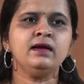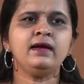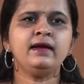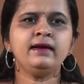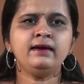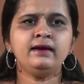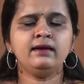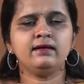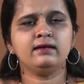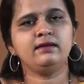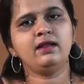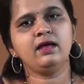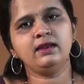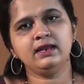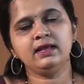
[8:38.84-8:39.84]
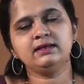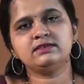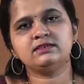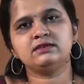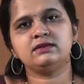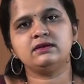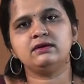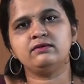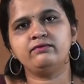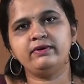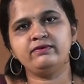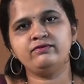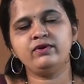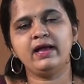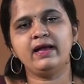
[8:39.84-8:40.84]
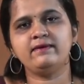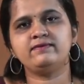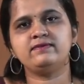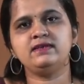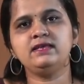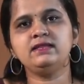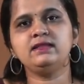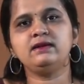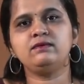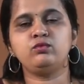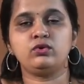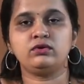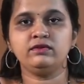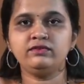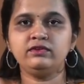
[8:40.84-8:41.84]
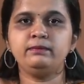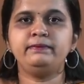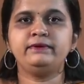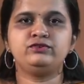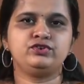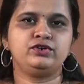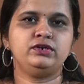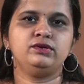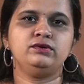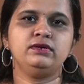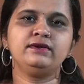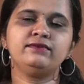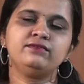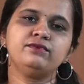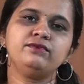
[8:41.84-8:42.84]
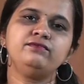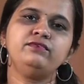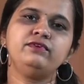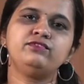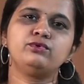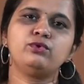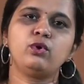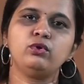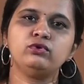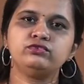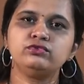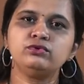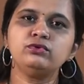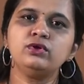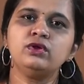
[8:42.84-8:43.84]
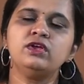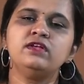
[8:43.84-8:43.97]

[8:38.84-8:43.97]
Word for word: And uh, next uh, when we have seen that what is CP scheduler, so we should also